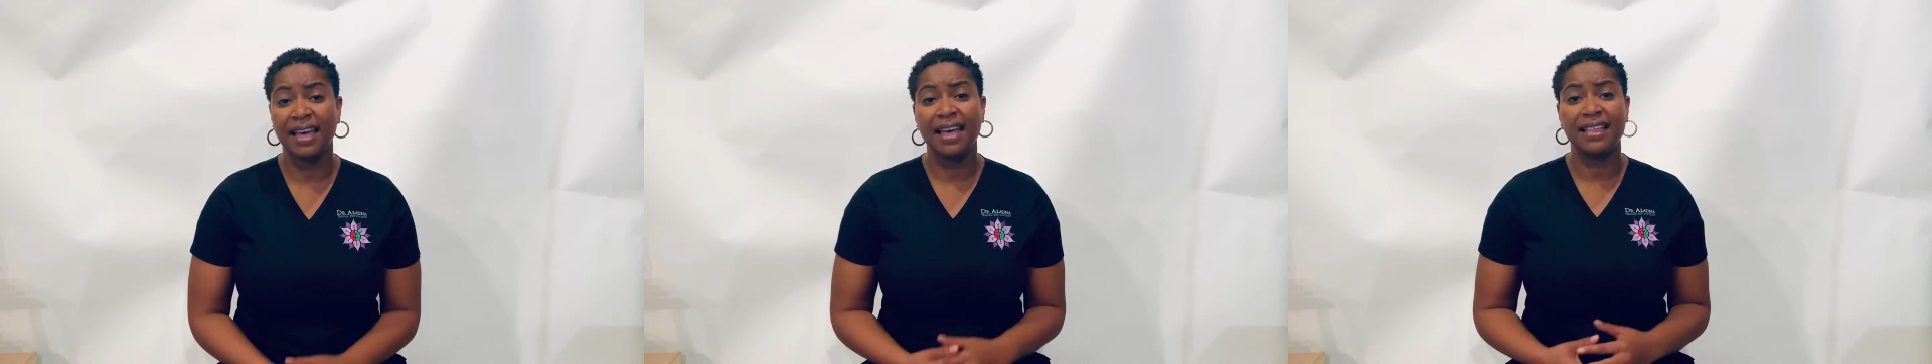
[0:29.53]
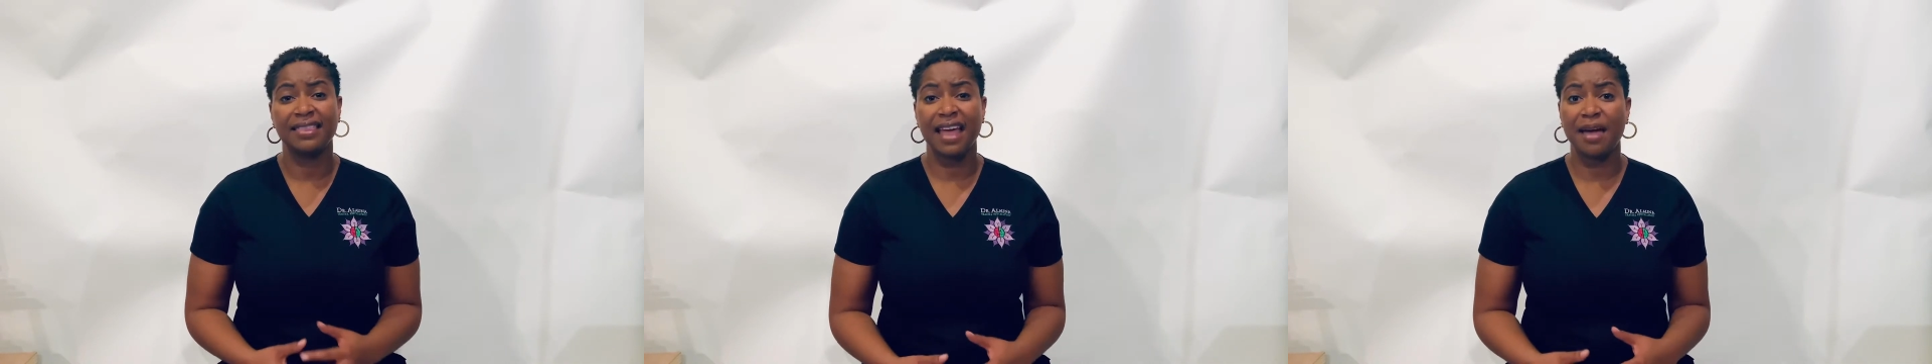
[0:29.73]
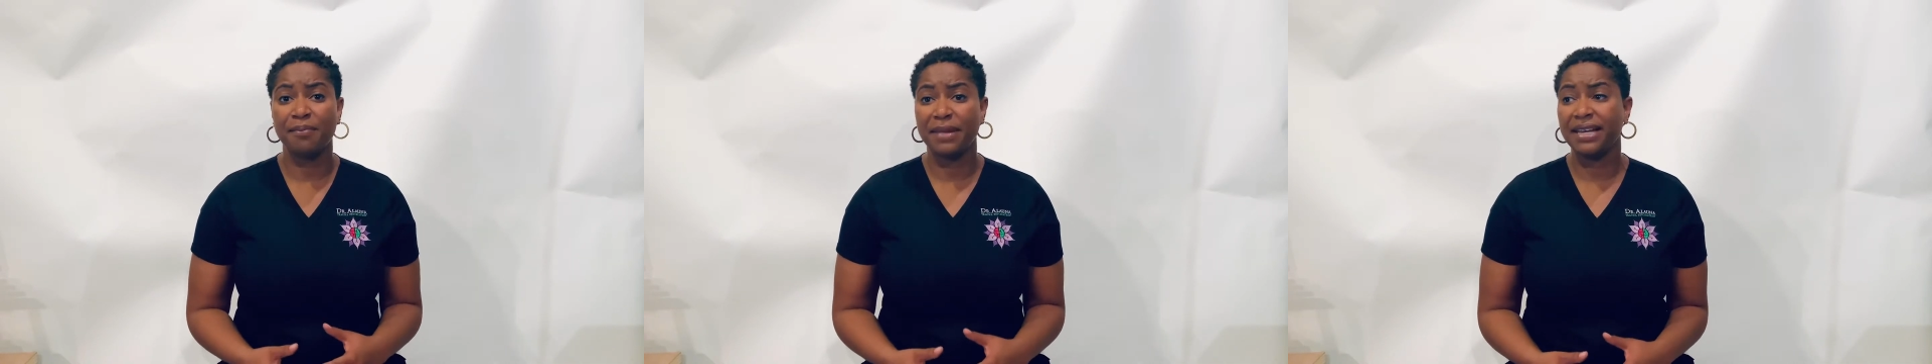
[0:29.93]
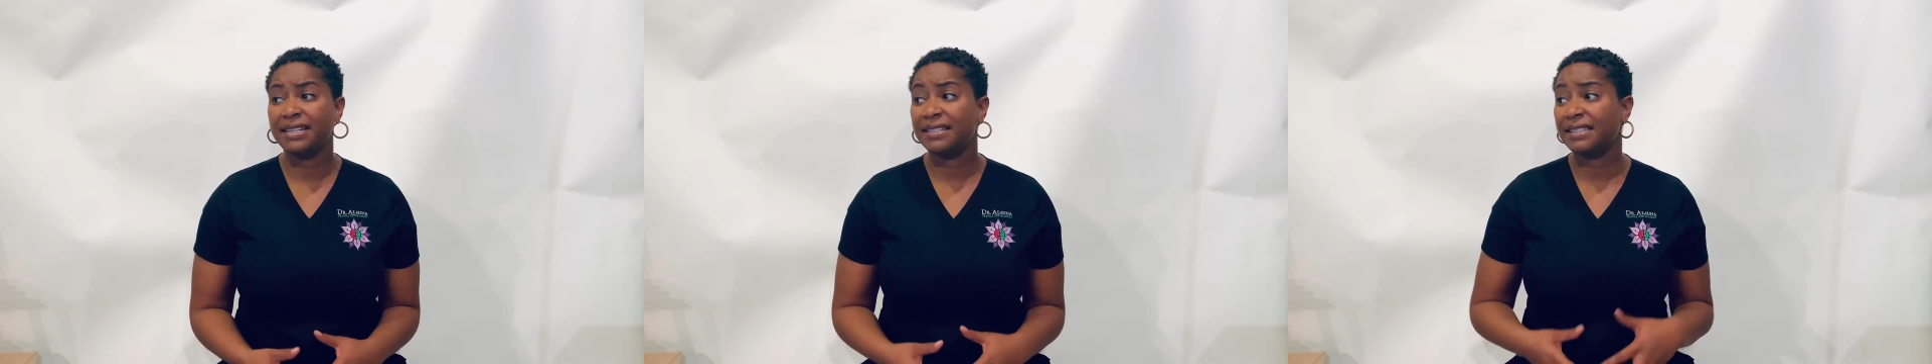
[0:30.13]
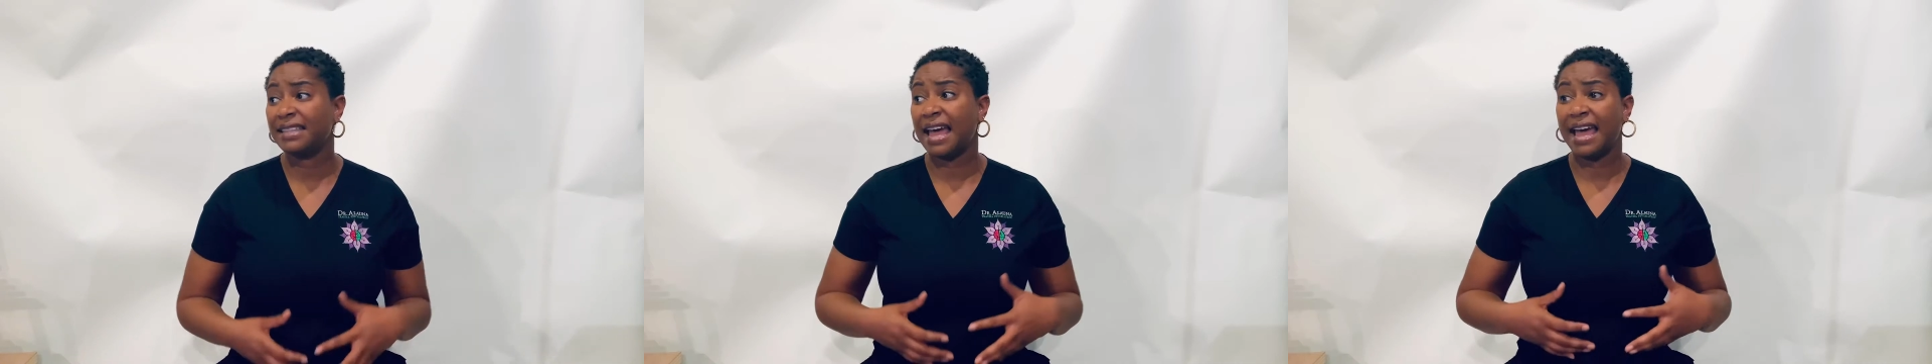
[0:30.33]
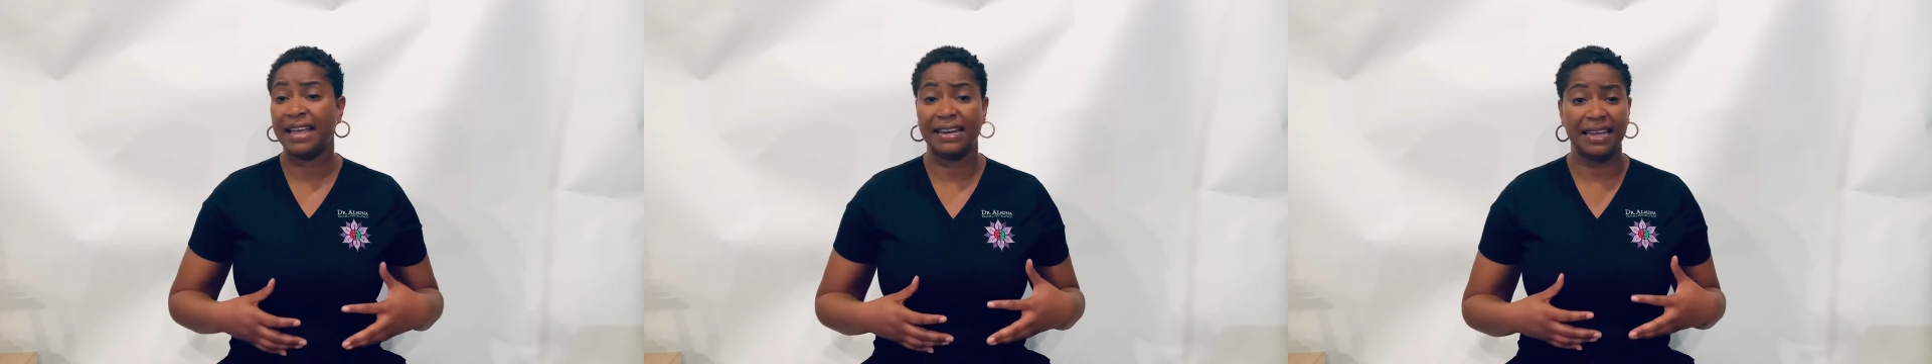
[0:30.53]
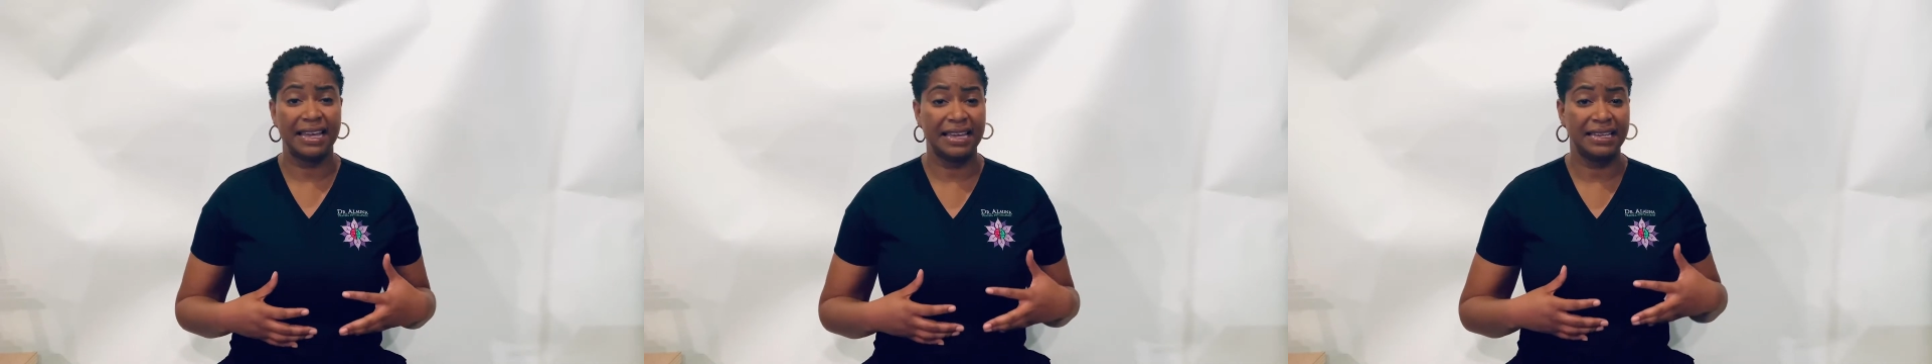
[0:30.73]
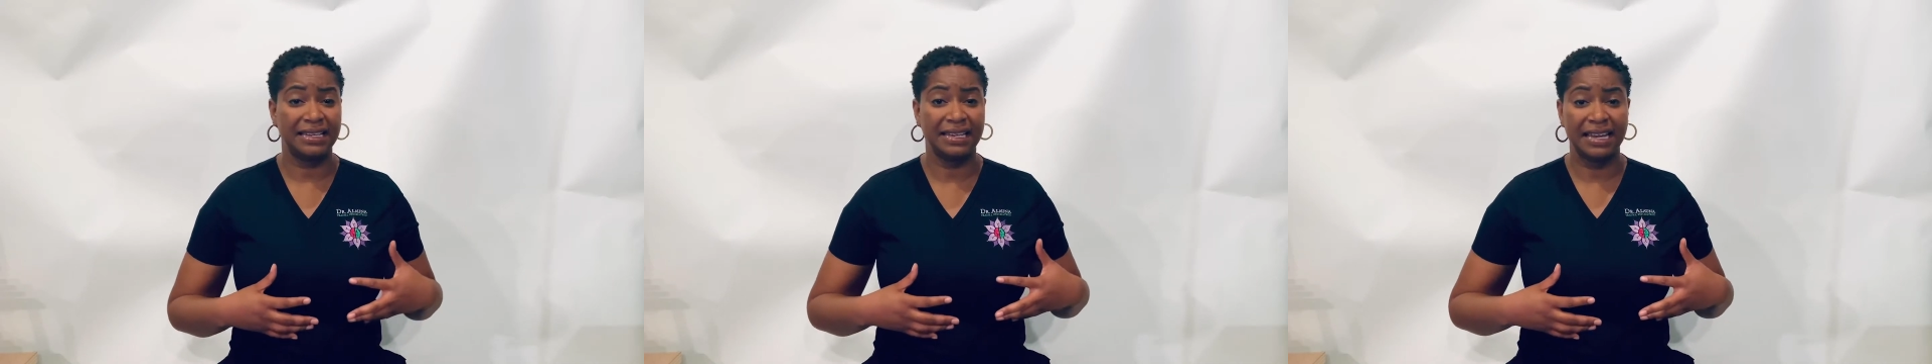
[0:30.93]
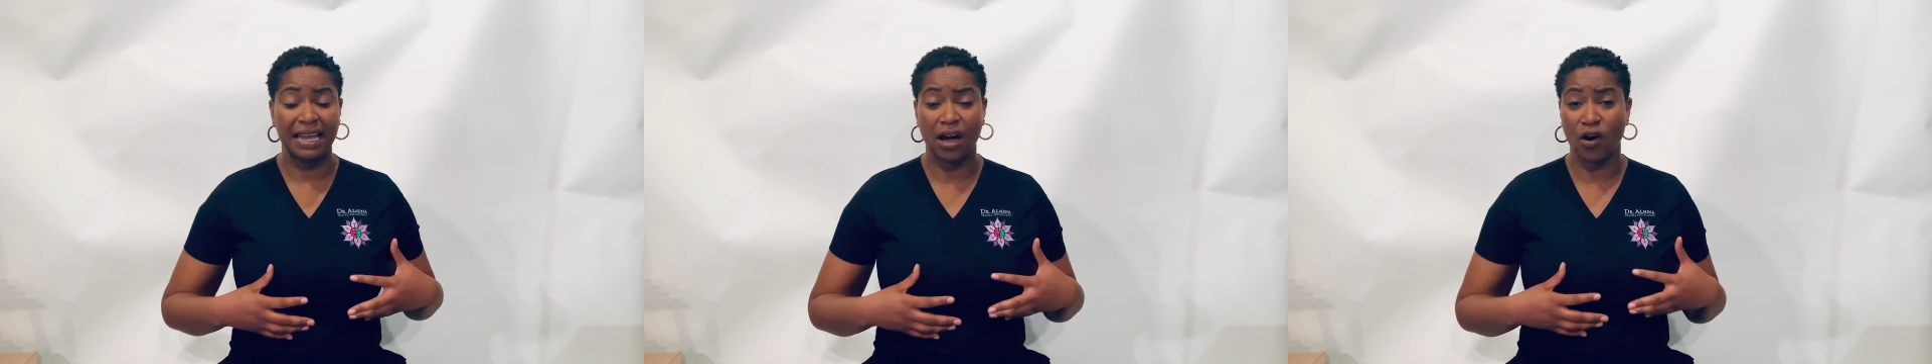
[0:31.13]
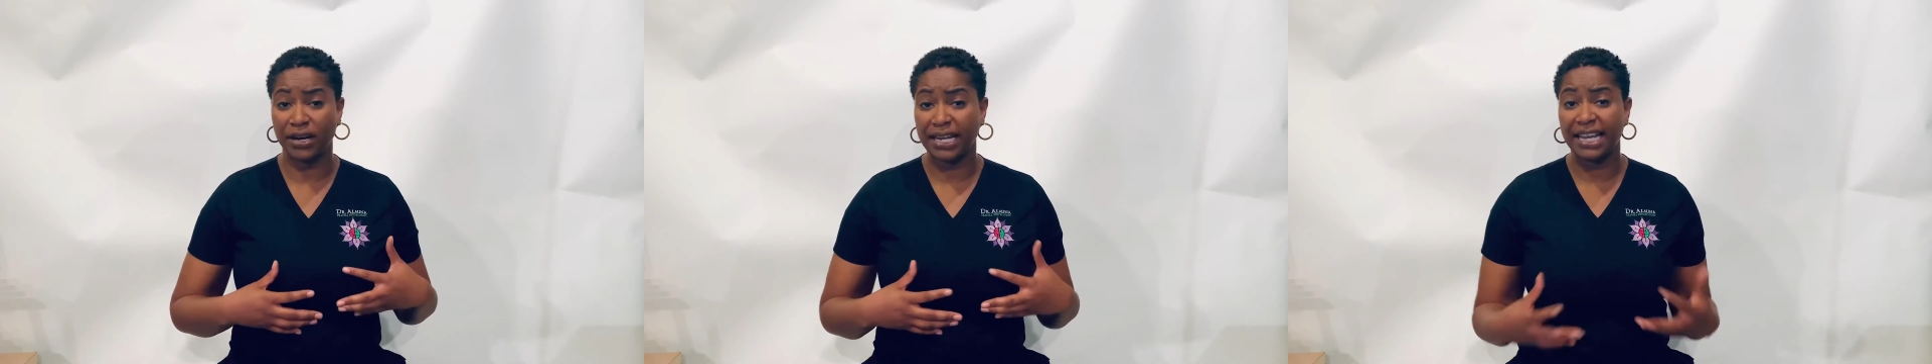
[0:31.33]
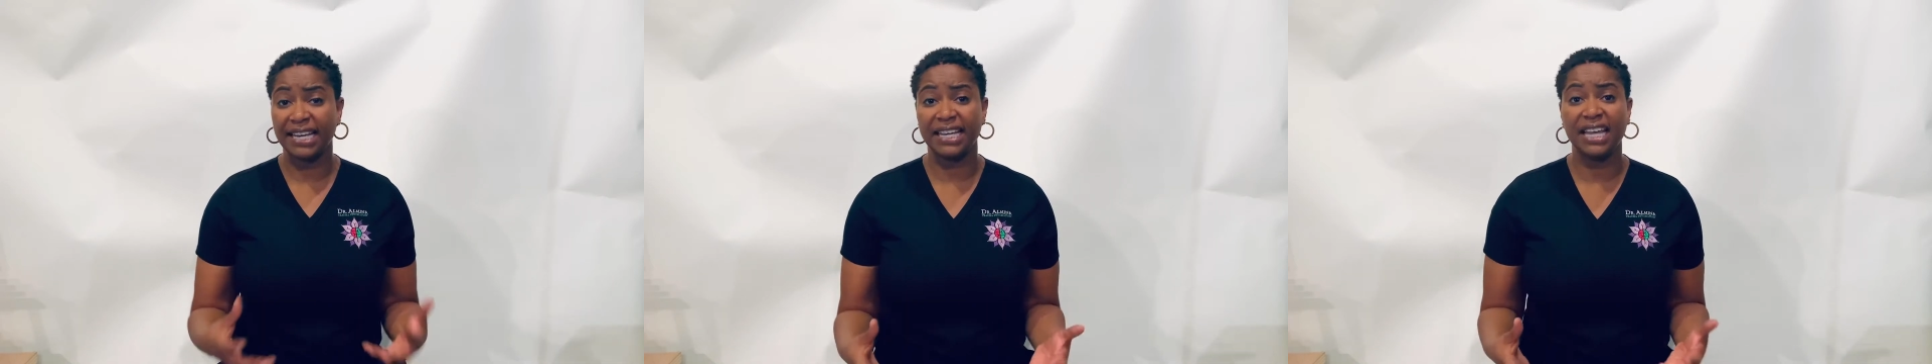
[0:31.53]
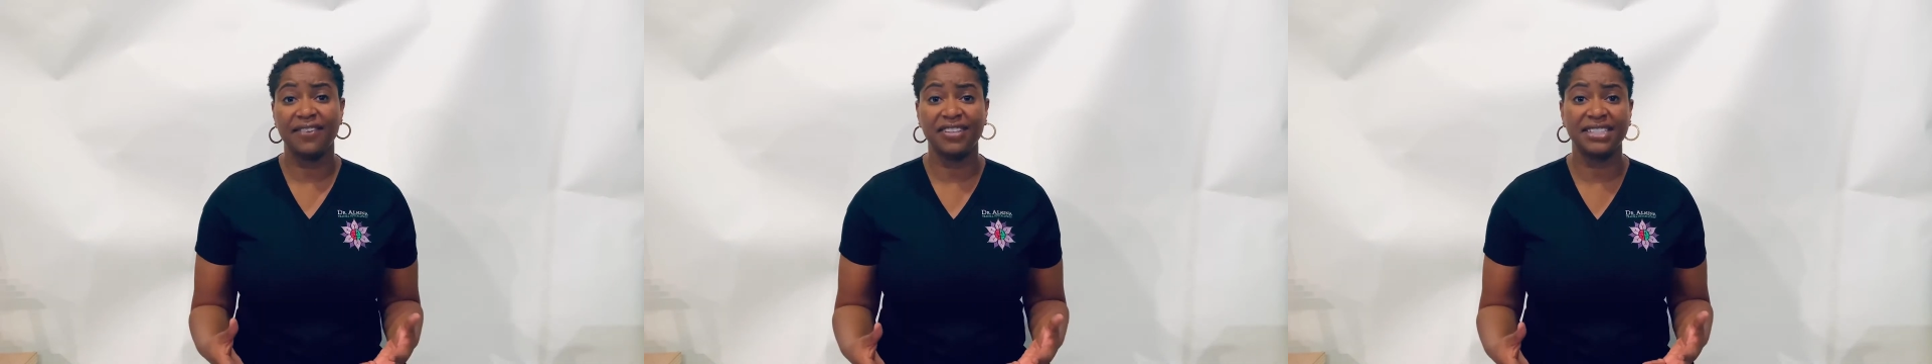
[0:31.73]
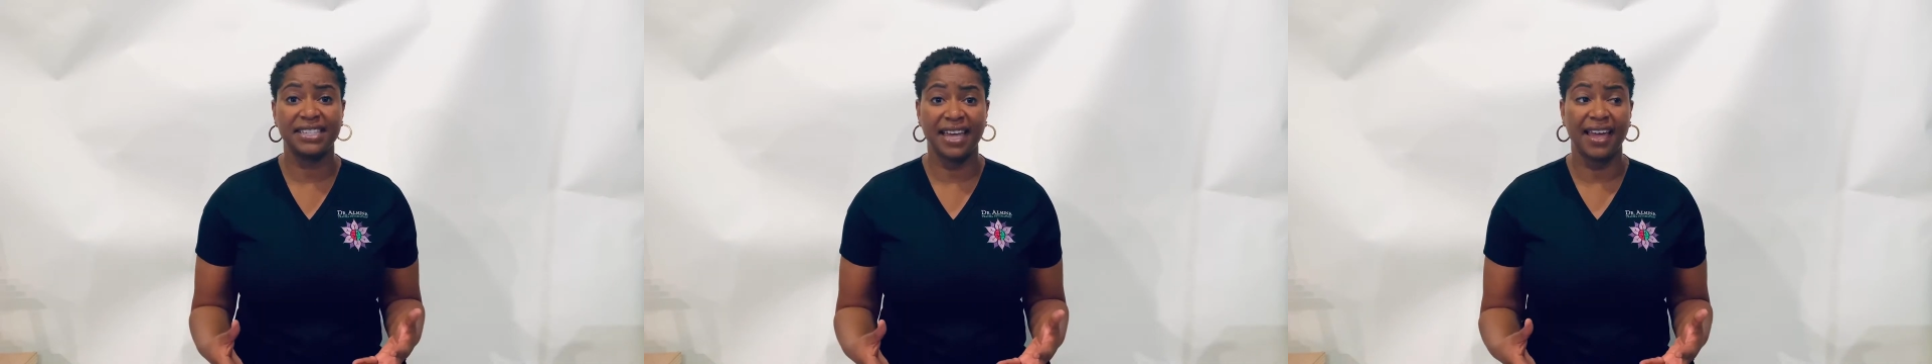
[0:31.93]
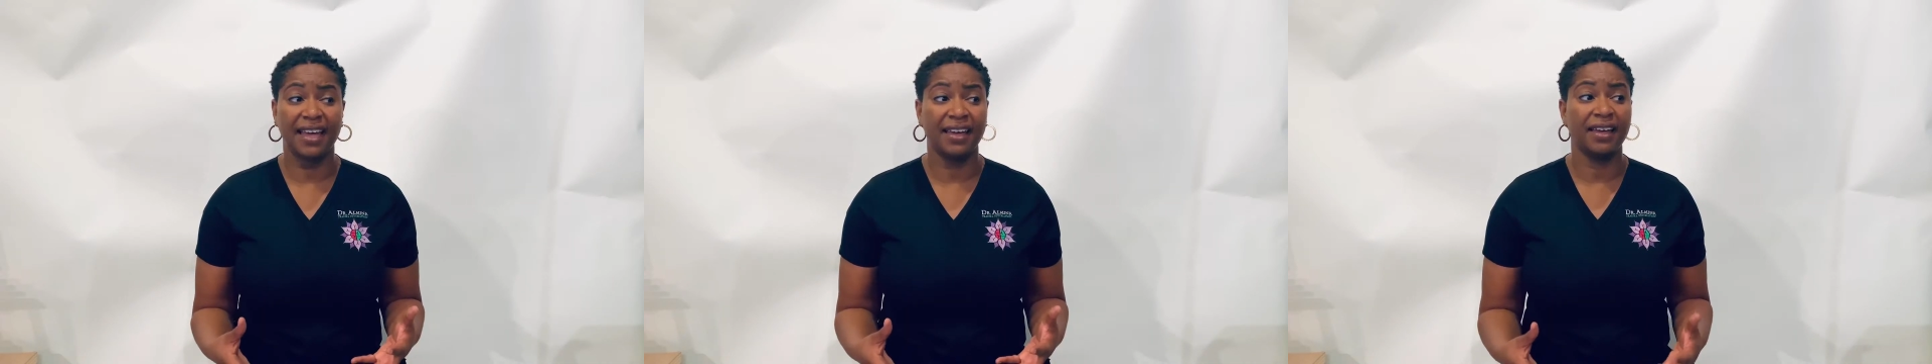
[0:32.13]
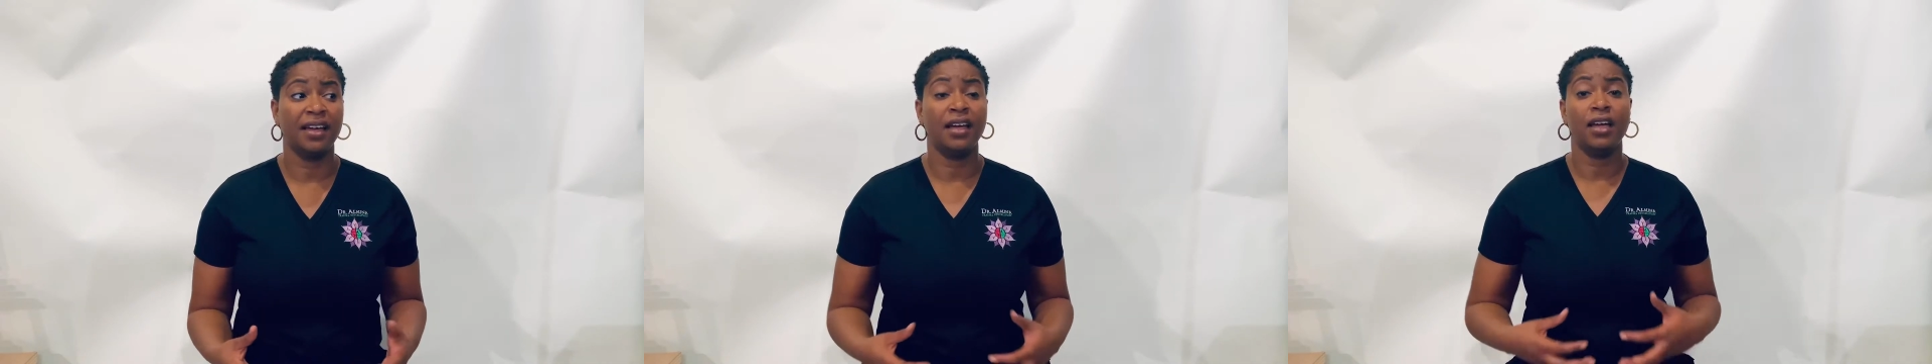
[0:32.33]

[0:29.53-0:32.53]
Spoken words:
That means that on any given day,